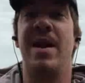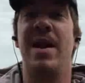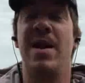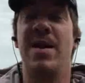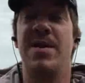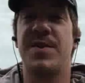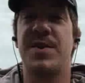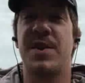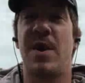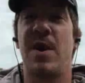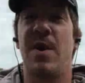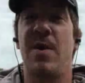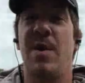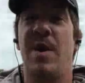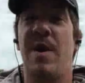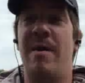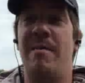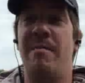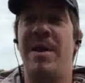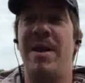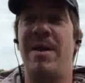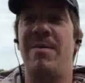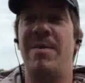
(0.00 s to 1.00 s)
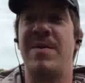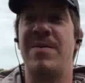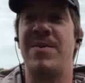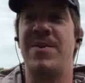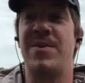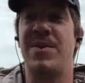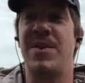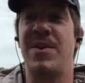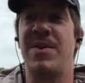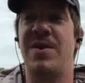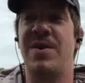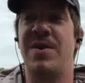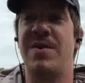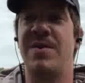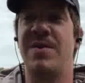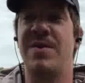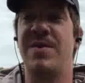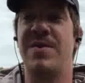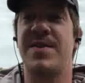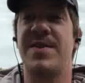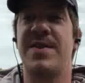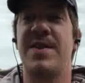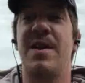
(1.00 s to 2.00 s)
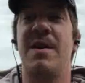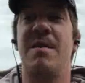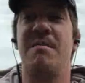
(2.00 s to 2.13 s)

so I meet with students,